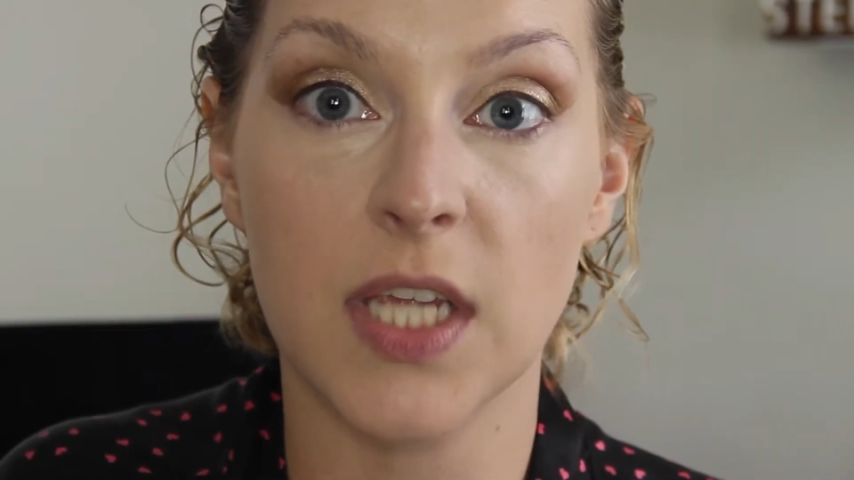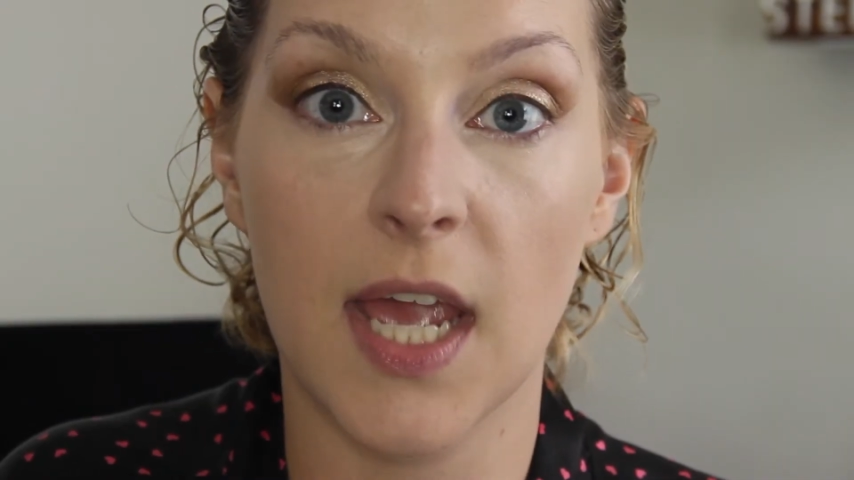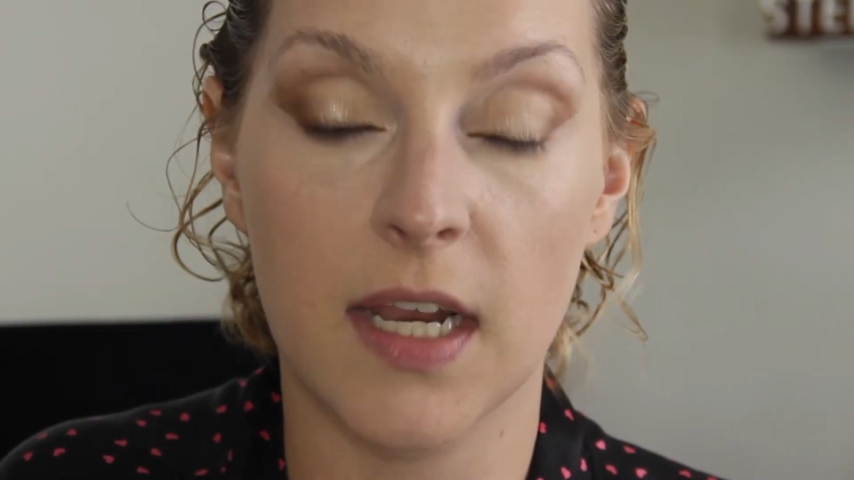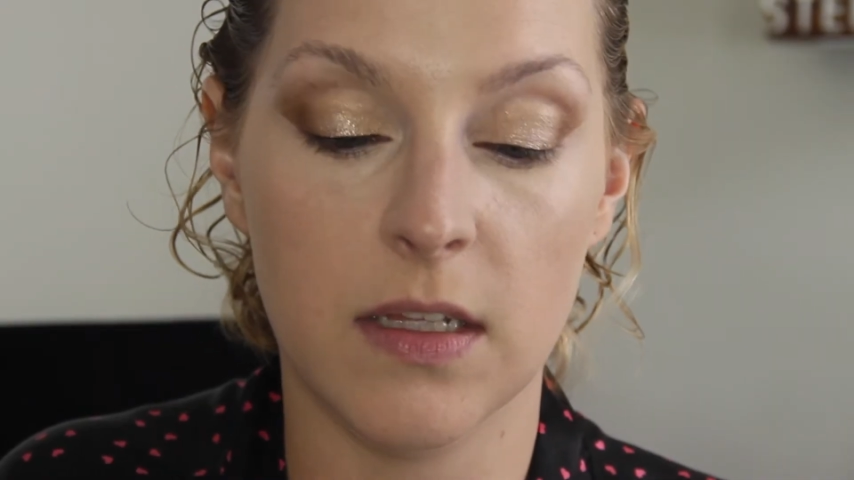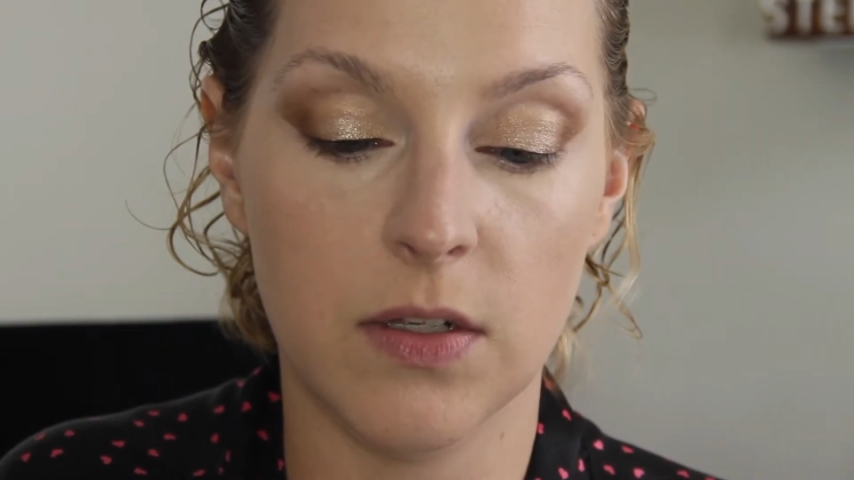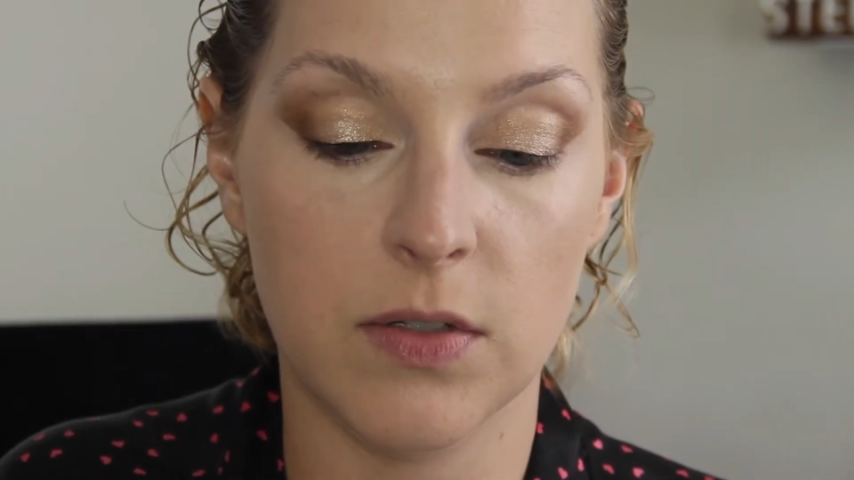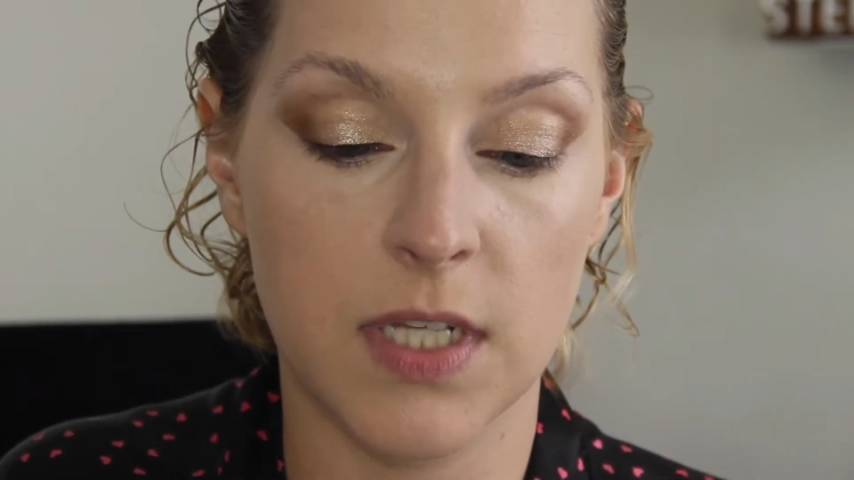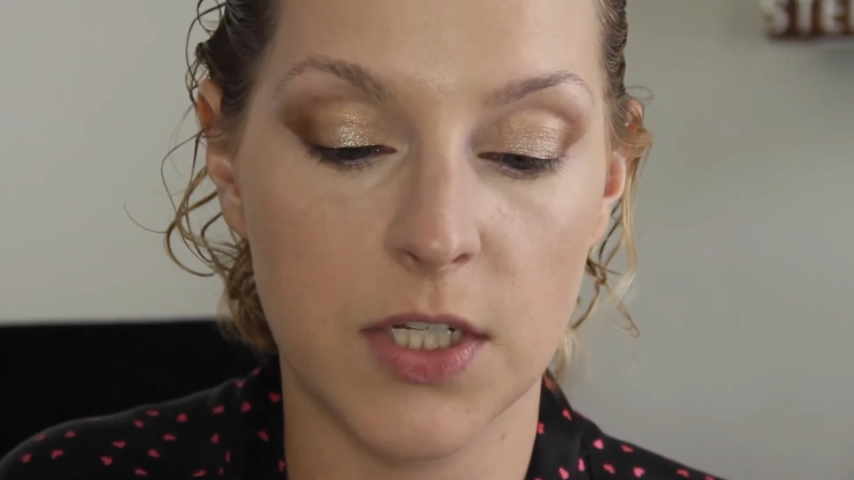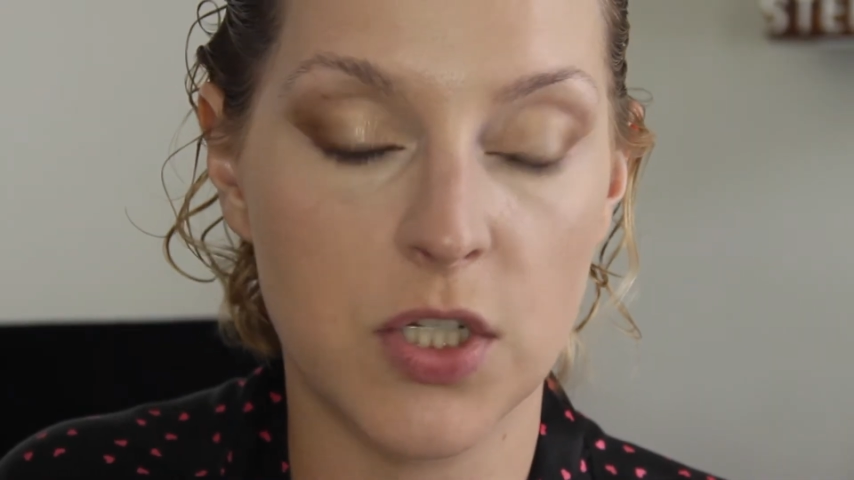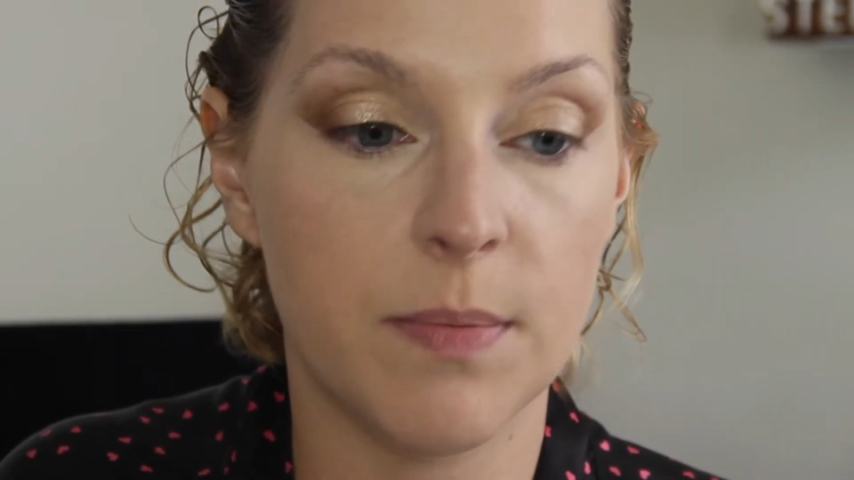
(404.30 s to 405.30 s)
actually add a little
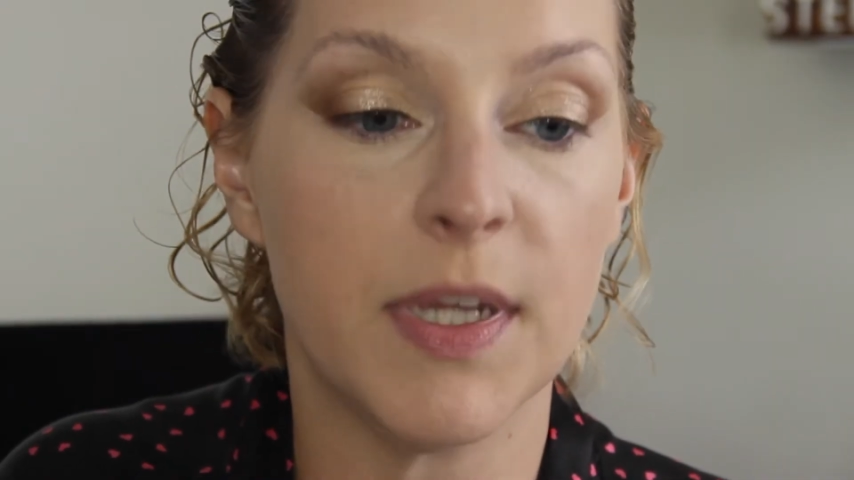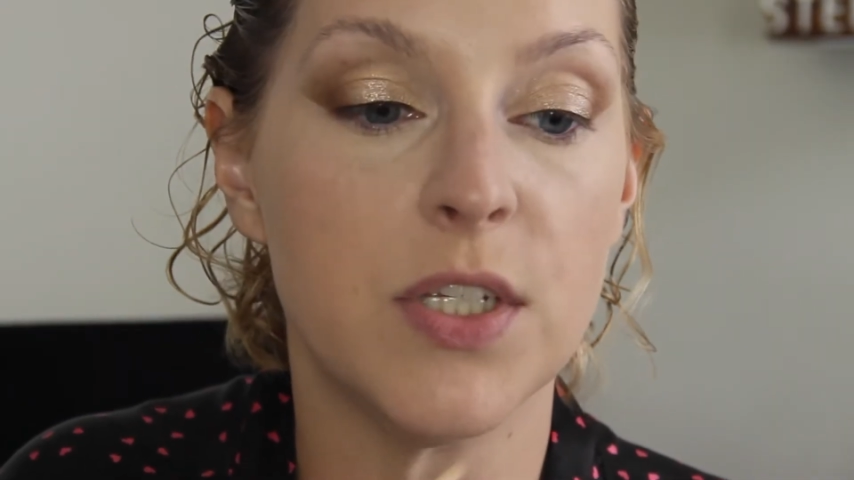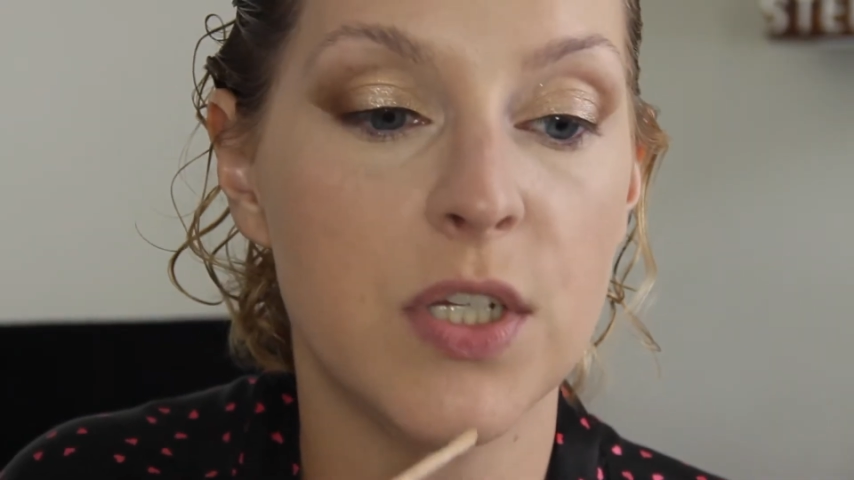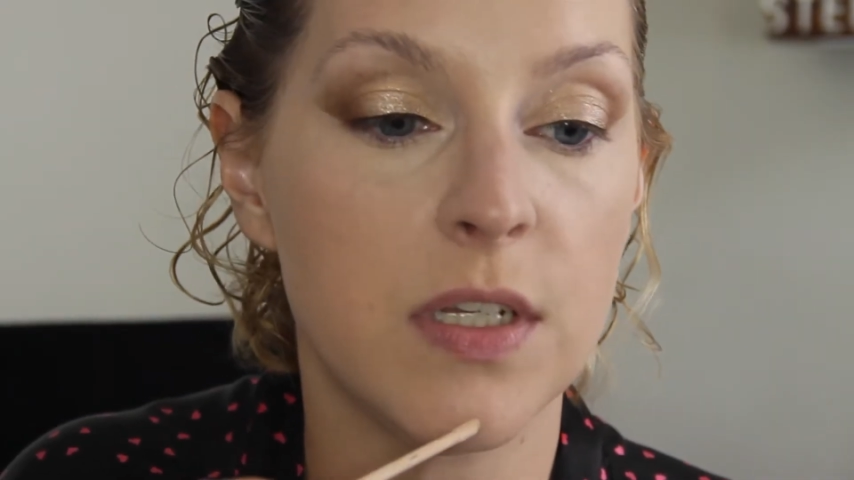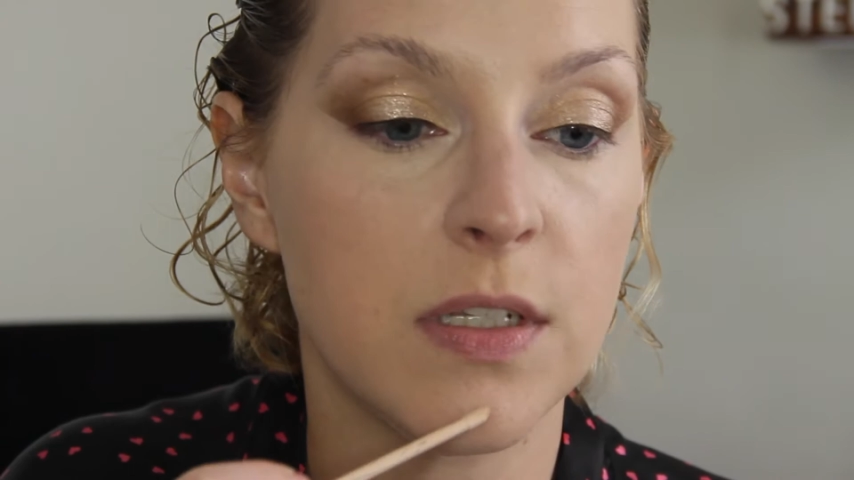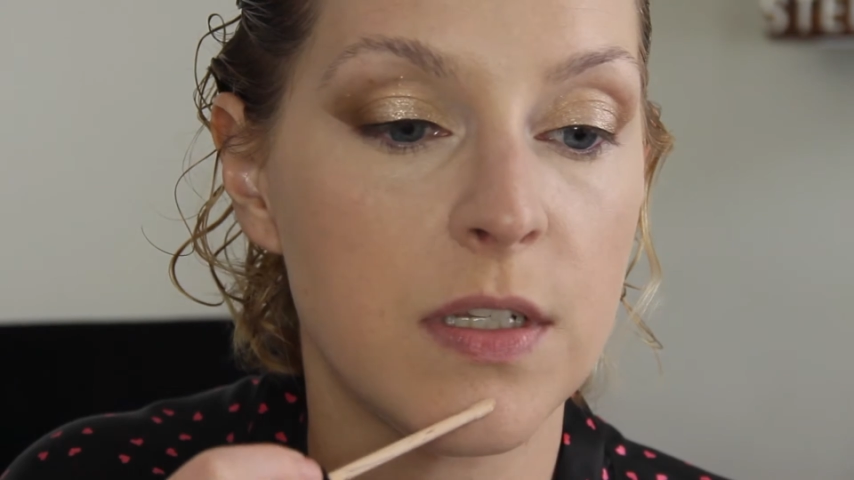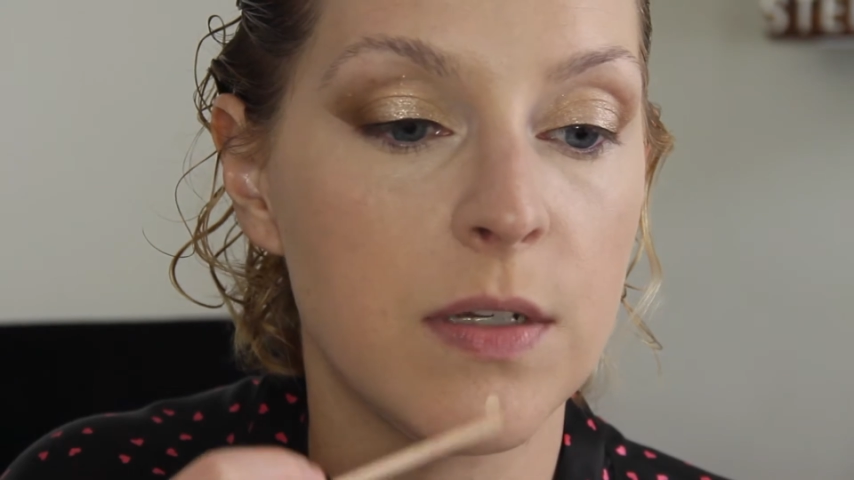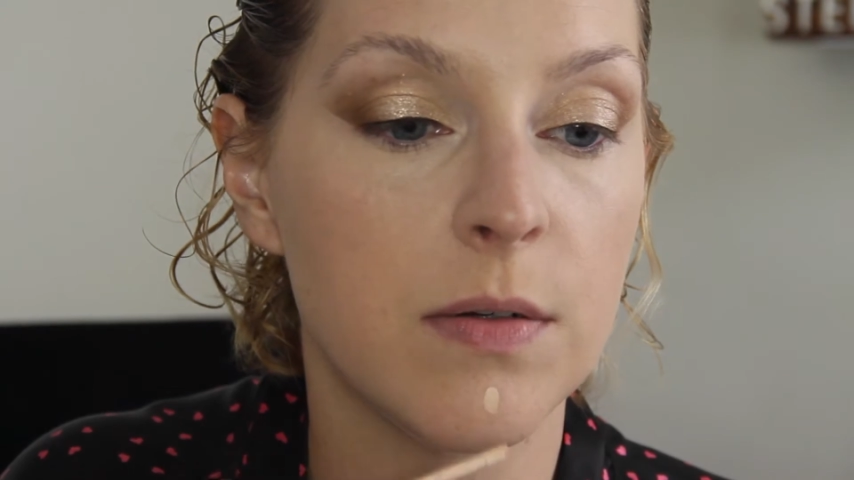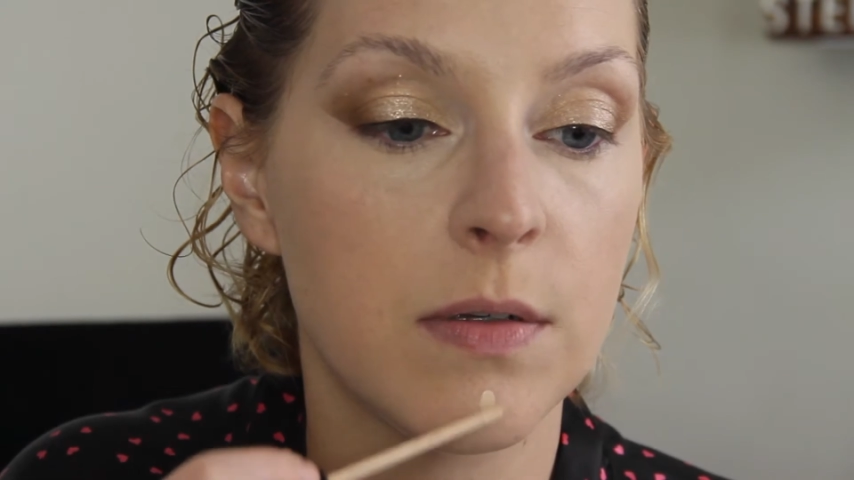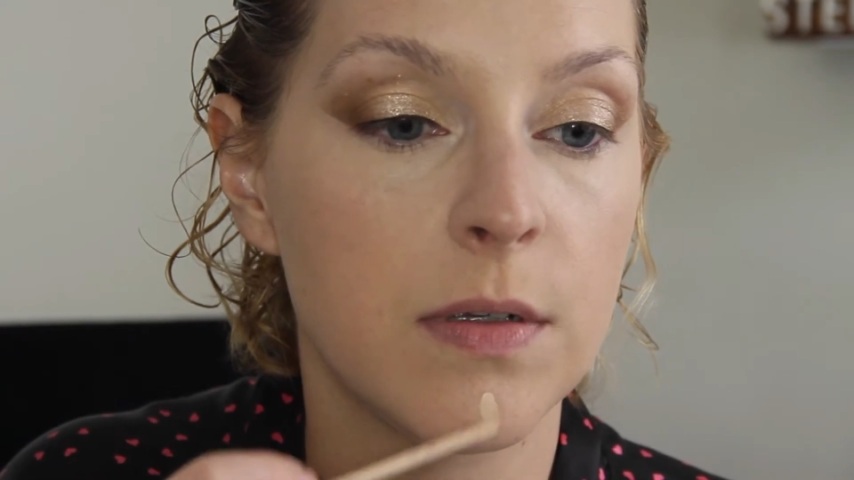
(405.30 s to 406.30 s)
touch to my chin
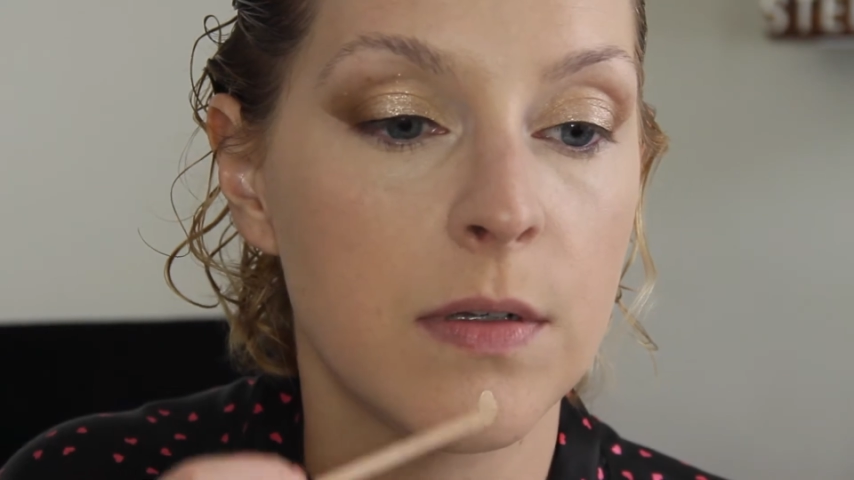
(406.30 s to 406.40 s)
too